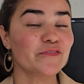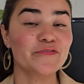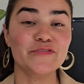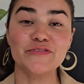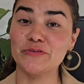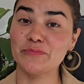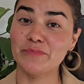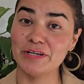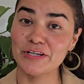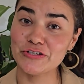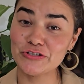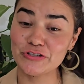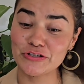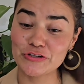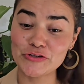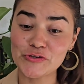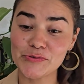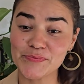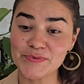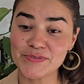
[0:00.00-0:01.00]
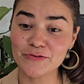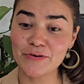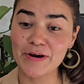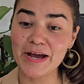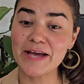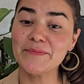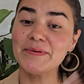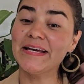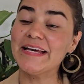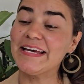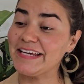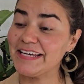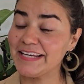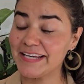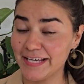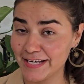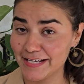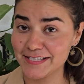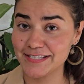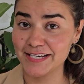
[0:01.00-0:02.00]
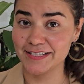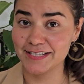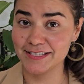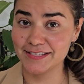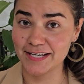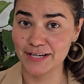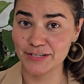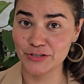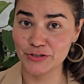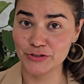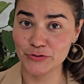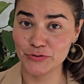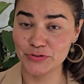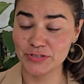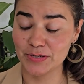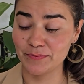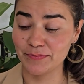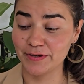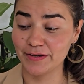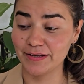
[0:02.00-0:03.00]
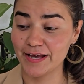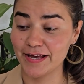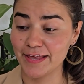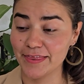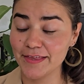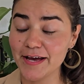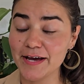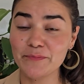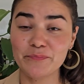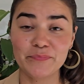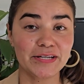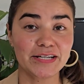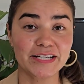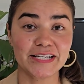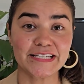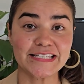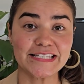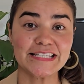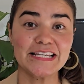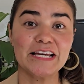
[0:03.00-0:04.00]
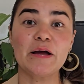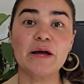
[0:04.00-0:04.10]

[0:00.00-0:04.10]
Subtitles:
So make sure you subscribe in case I decide to do something like that, because